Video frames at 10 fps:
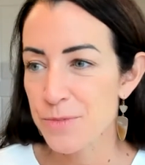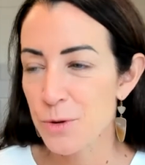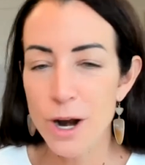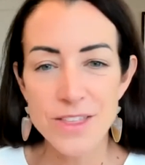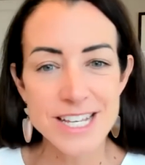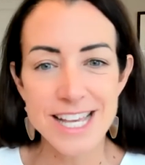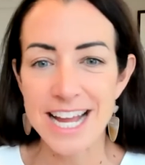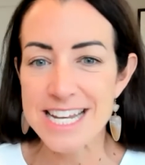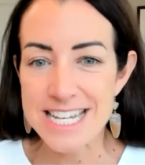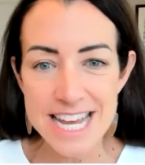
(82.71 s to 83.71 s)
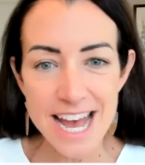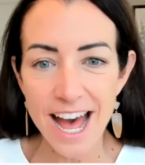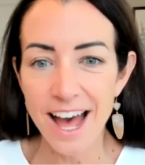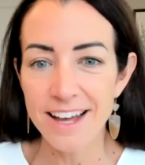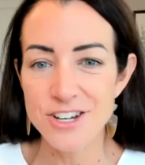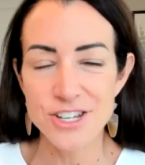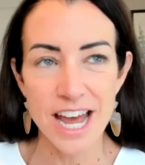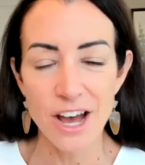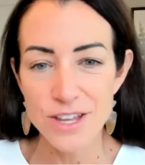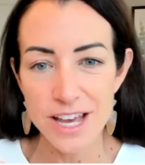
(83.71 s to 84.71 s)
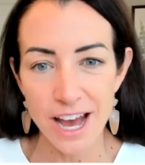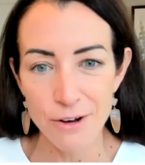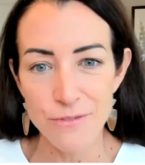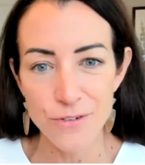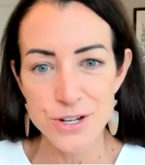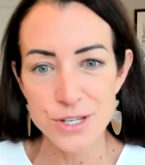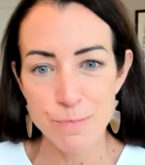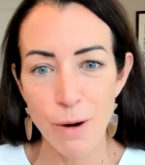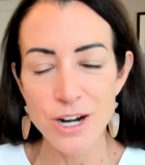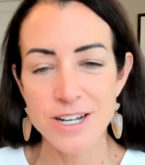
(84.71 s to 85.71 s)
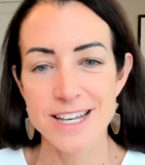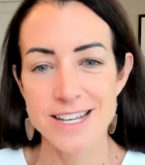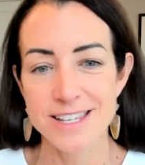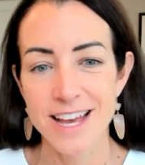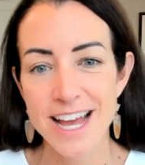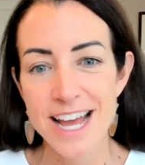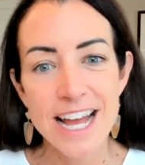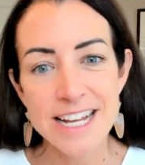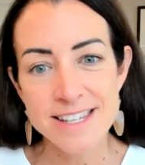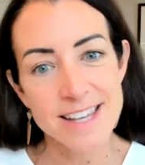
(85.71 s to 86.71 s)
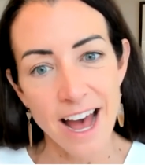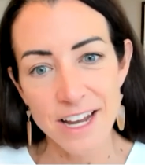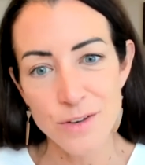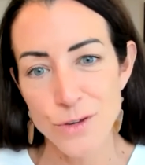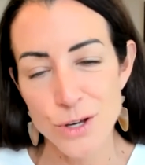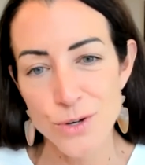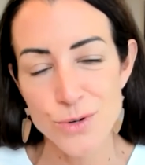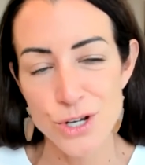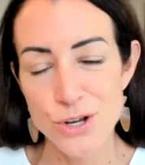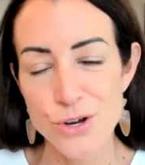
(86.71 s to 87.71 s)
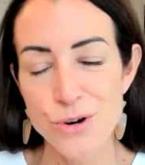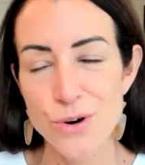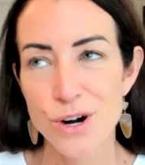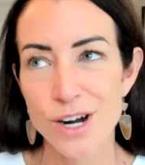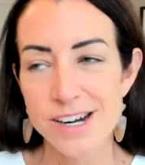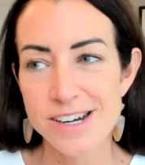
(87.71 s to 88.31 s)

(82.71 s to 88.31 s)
where this idea, just how it first sparked this inside of you to